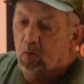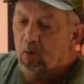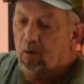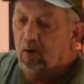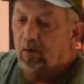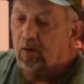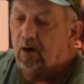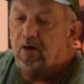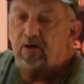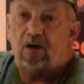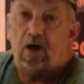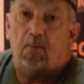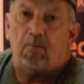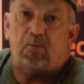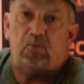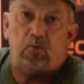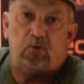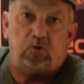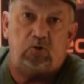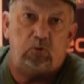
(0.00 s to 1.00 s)
lot of
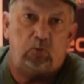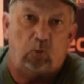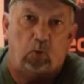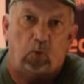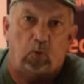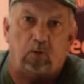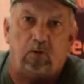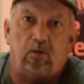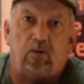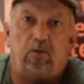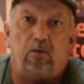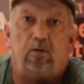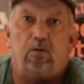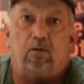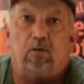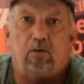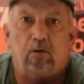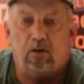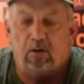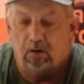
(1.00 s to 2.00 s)
times what you order
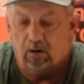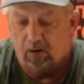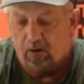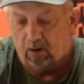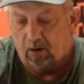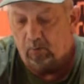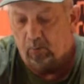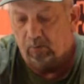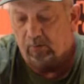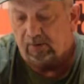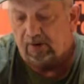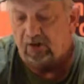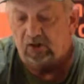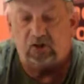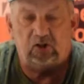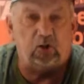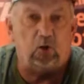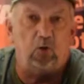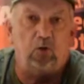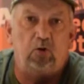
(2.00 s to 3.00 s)
or what they
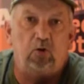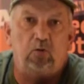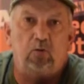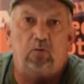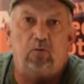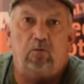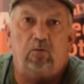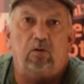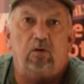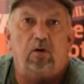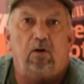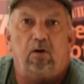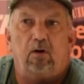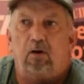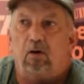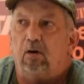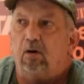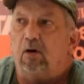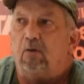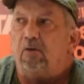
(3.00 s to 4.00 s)
show you,
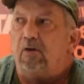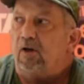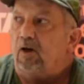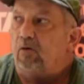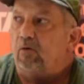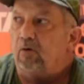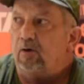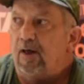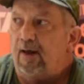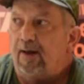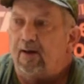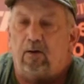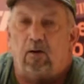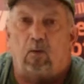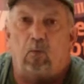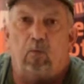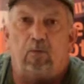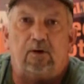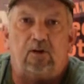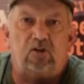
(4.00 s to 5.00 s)
on the internet, or
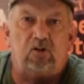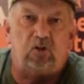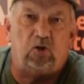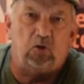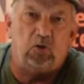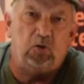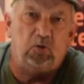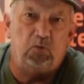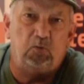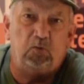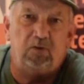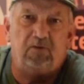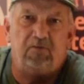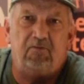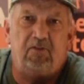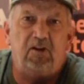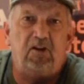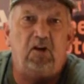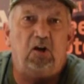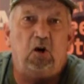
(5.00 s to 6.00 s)
what they show you in a
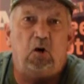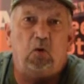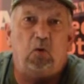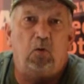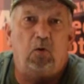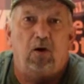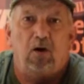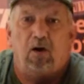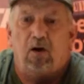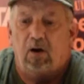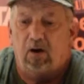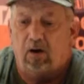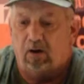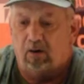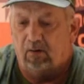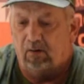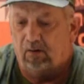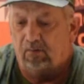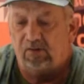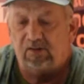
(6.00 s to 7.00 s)
video
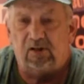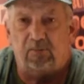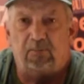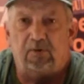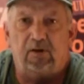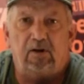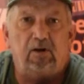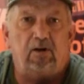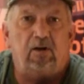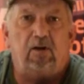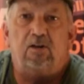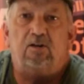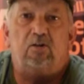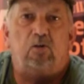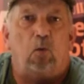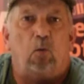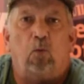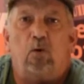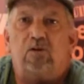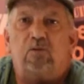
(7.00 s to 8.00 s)
of something isn't
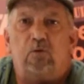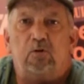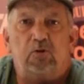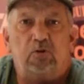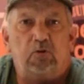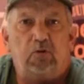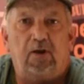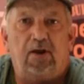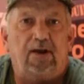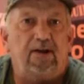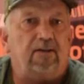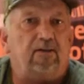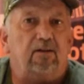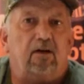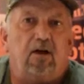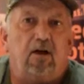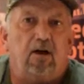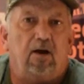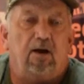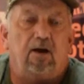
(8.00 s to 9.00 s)
always what you get.
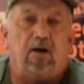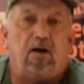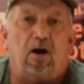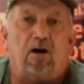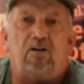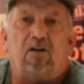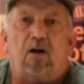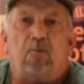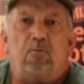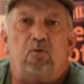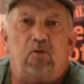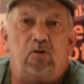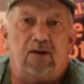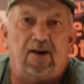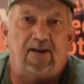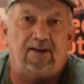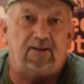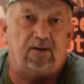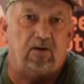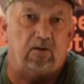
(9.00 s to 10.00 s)
And a lot of times you
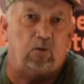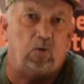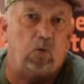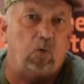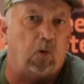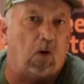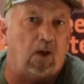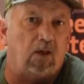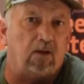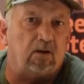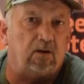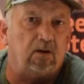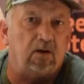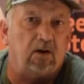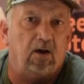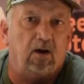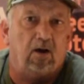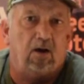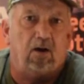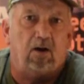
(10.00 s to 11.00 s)
can't tell the quality
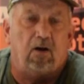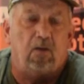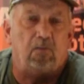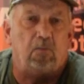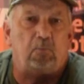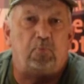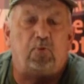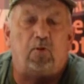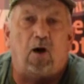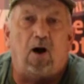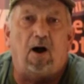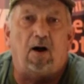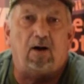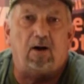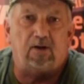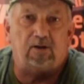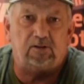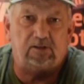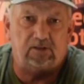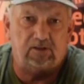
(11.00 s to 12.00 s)
of the
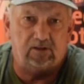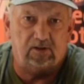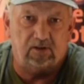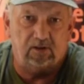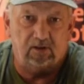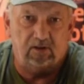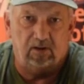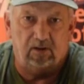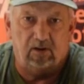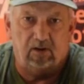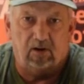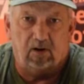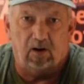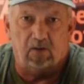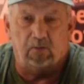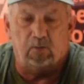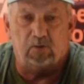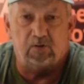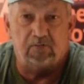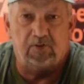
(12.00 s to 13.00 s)
products on
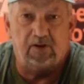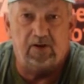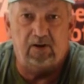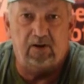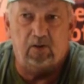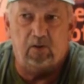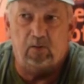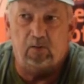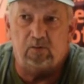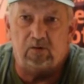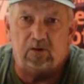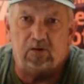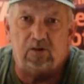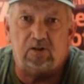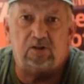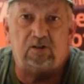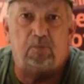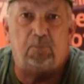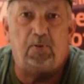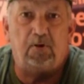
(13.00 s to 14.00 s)
those videos or
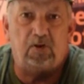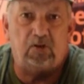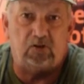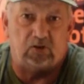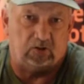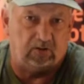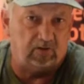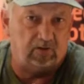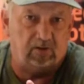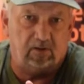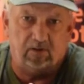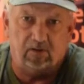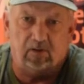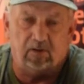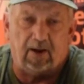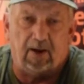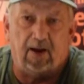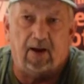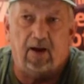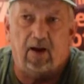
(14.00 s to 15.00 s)
just a picture.
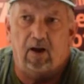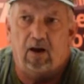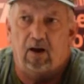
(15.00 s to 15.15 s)
Okay,